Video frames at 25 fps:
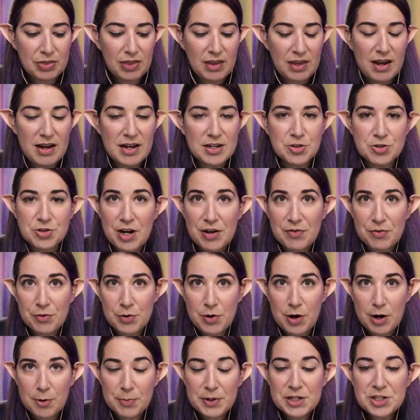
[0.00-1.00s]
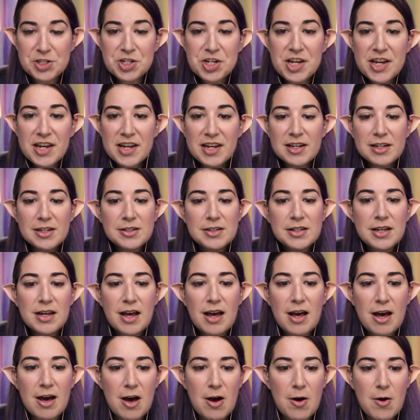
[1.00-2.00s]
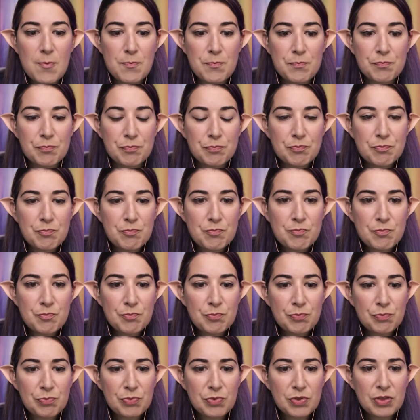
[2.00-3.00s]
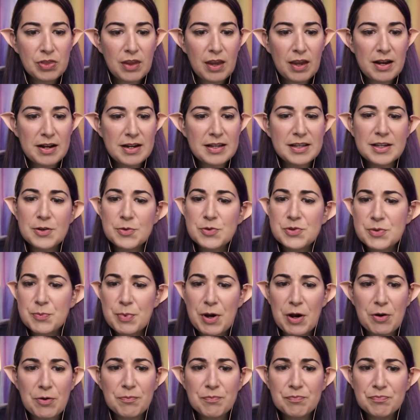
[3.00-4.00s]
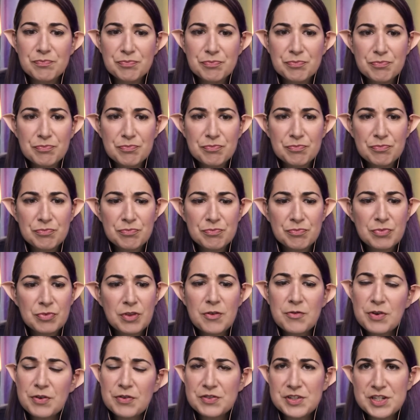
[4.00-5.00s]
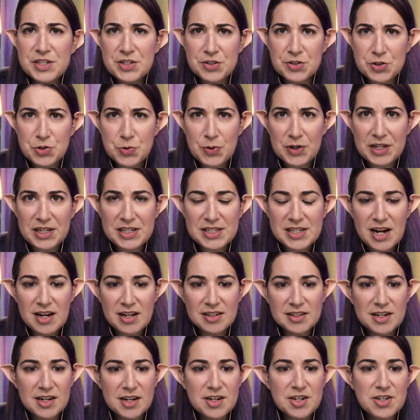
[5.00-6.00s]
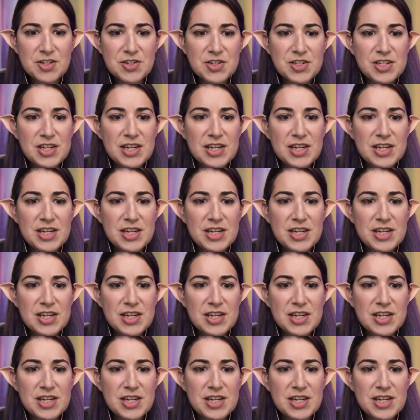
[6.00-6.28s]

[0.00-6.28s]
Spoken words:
on Drive-Thru RPG. It was about $15 or $20.